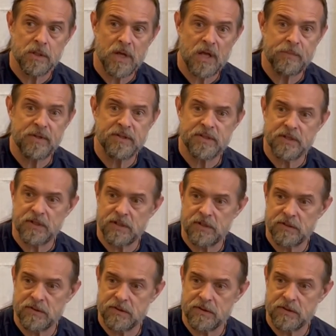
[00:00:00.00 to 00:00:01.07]

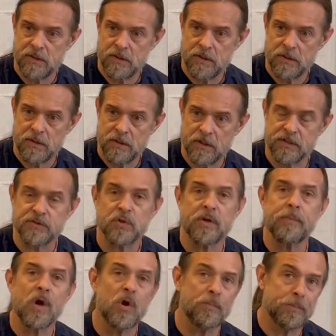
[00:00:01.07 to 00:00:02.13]
ABC's
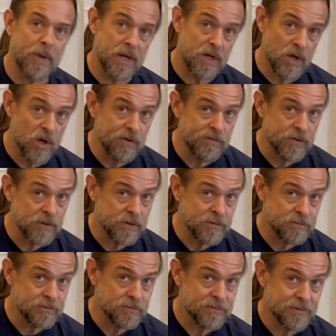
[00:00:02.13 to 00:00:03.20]
Extreme Home Makeover.